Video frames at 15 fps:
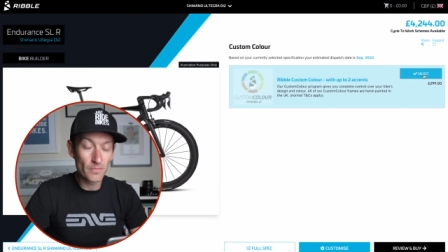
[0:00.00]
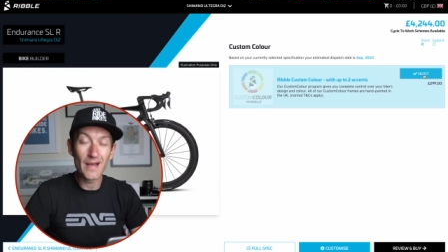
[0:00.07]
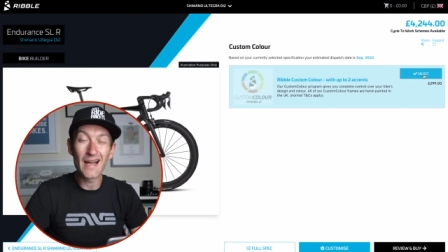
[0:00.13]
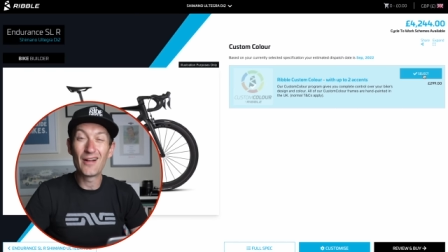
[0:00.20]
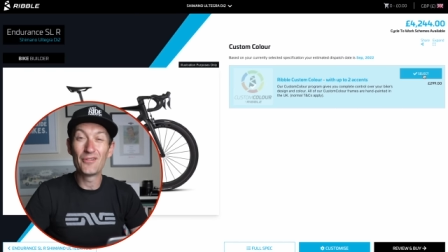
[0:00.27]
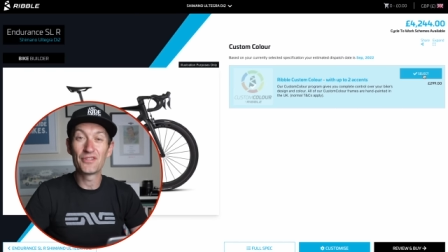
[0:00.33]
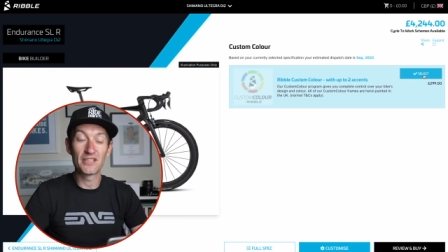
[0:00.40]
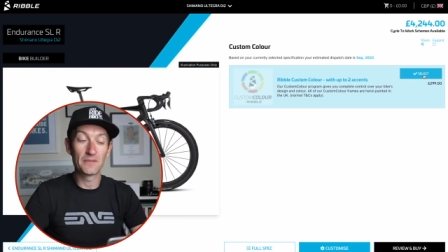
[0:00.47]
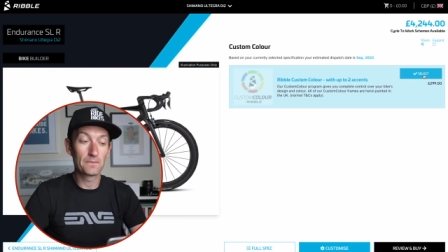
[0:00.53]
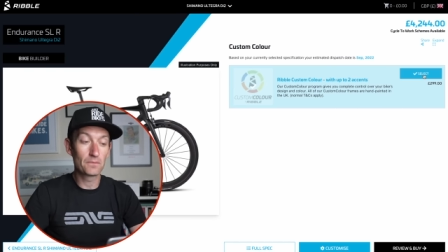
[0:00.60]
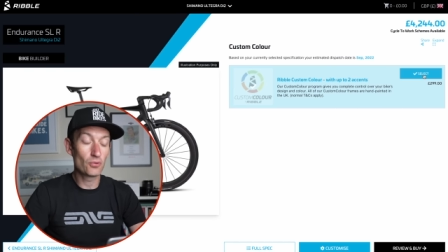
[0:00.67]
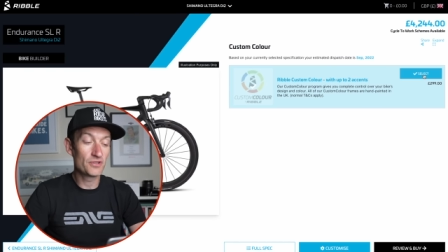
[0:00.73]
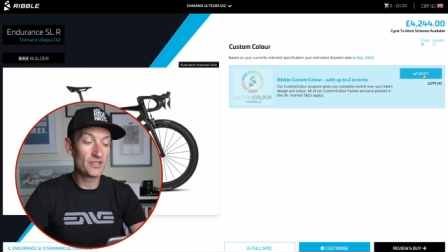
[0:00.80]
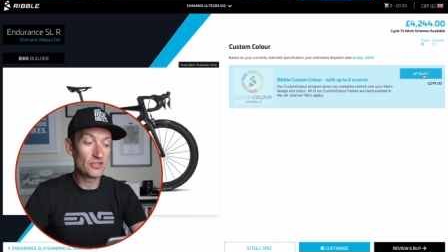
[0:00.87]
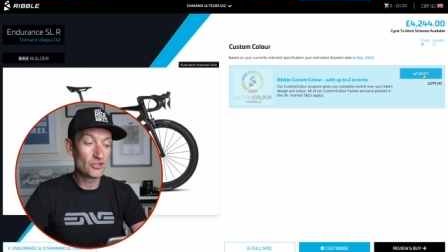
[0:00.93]
that's a
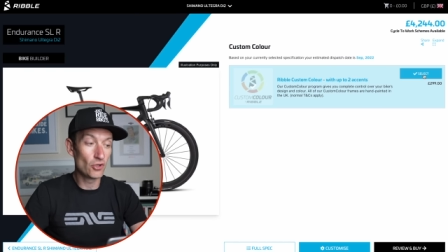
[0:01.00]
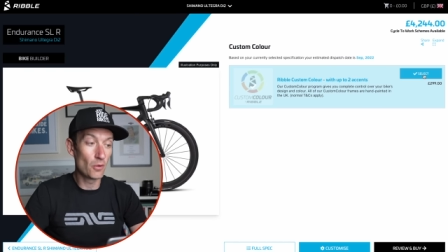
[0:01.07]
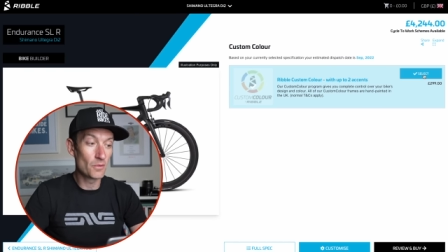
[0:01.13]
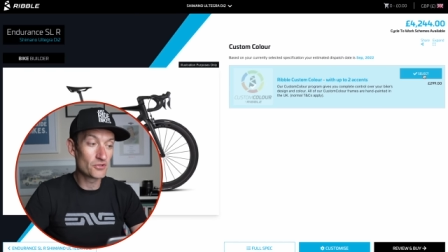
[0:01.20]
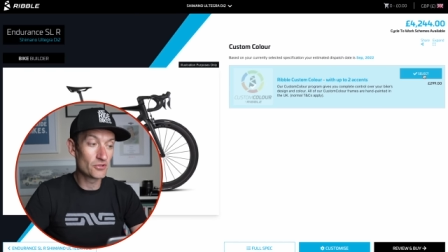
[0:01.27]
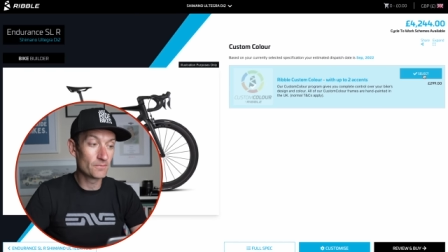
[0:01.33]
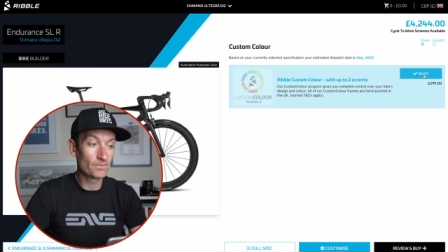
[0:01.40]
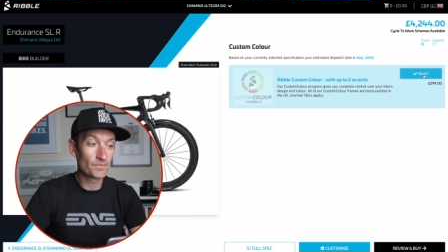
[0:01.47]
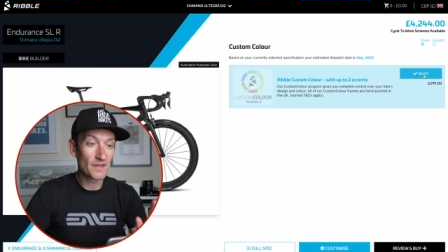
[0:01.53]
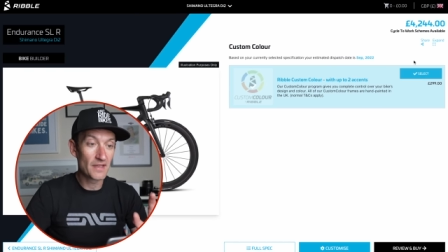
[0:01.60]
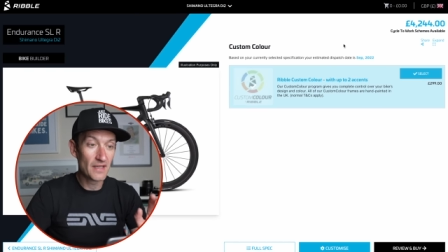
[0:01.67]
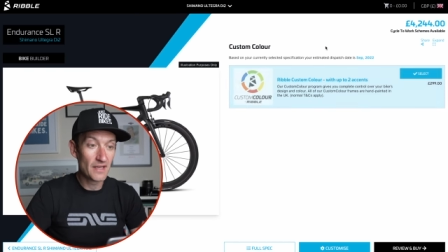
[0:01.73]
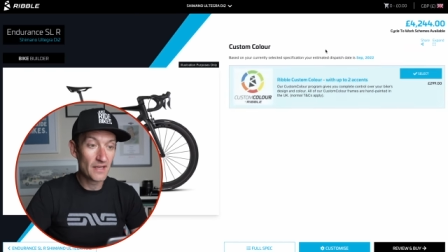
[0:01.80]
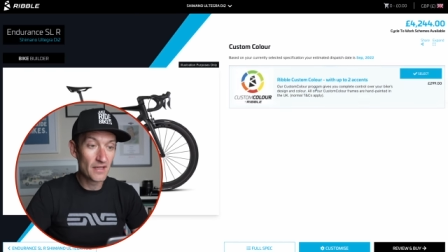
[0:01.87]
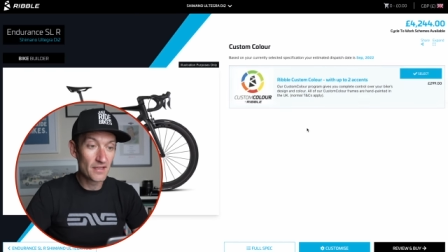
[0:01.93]
pretty good option.
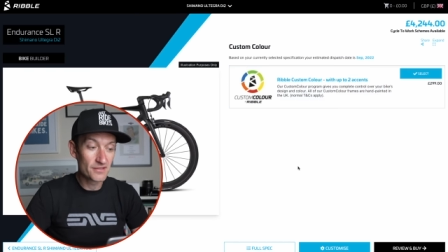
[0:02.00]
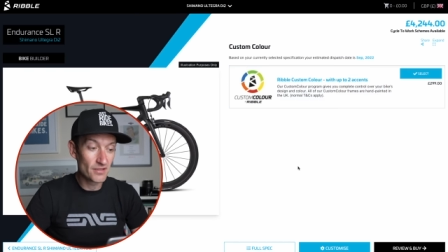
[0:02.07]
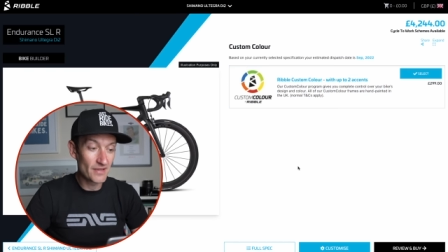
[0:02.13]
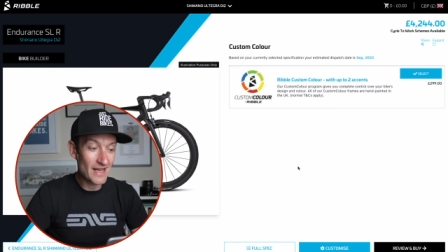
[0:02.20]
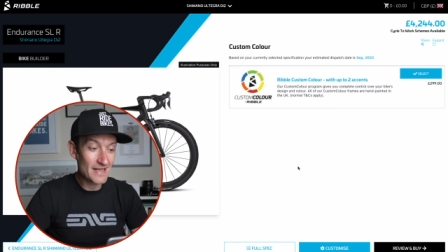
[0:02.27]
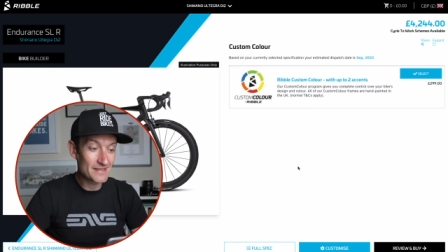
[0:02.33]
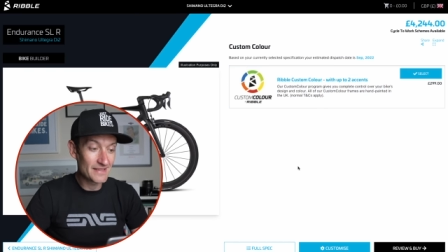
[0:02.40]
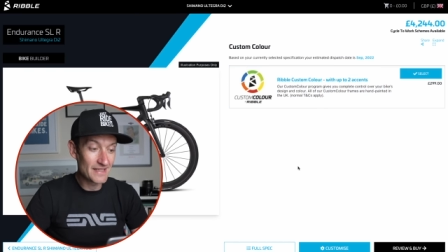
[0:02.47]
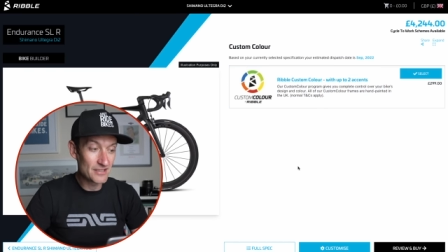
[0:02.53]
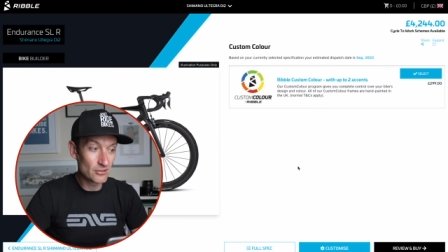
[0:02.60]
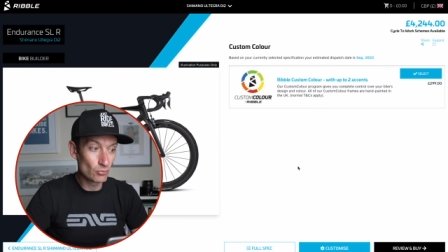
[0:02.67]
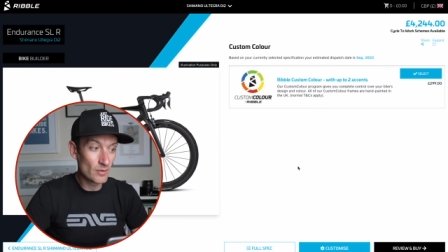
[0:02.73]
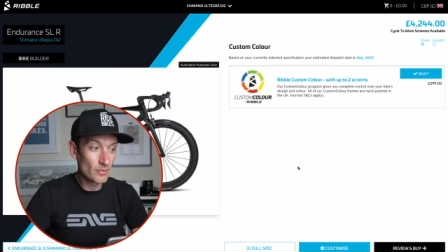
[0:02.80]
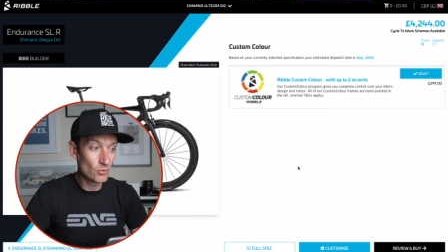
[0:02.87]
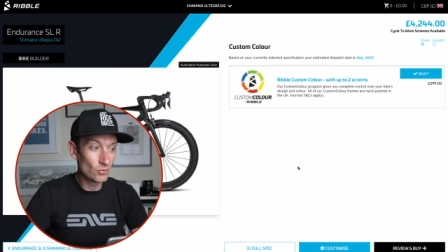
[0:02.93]
So that is a
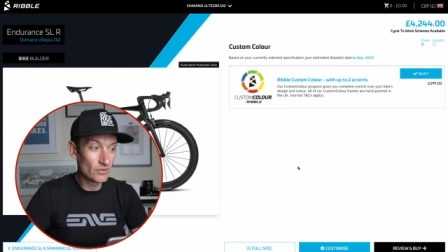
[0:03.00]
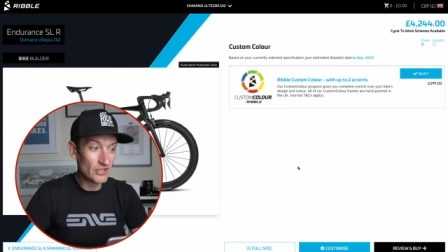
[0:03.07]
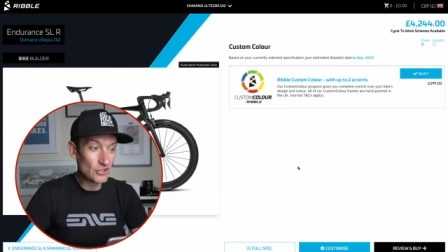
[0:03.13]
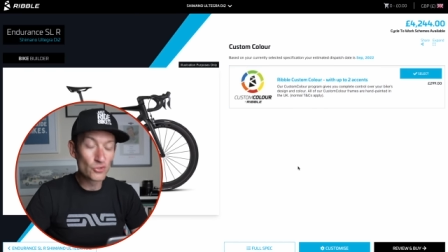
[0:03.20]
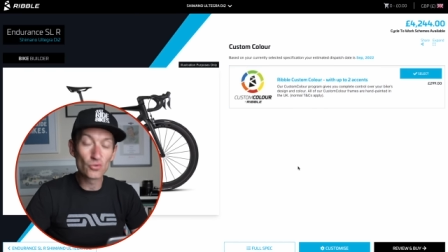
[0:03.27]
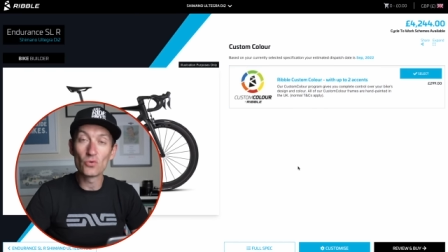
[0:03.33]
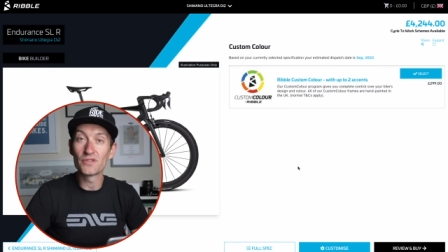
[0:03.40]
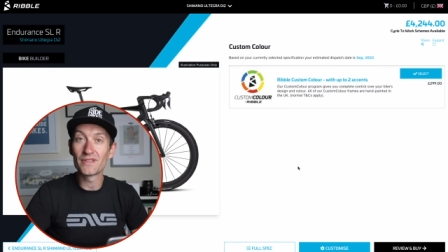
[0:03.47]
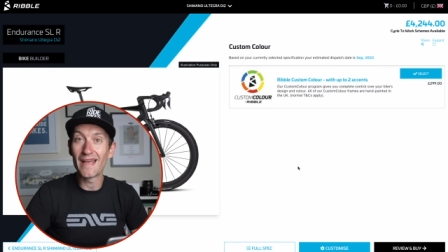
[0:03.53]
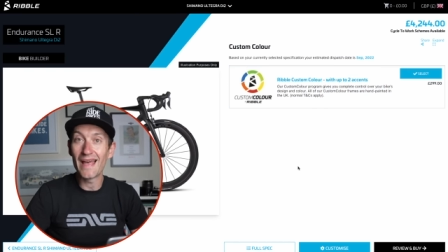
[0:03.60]
Ribble Endurance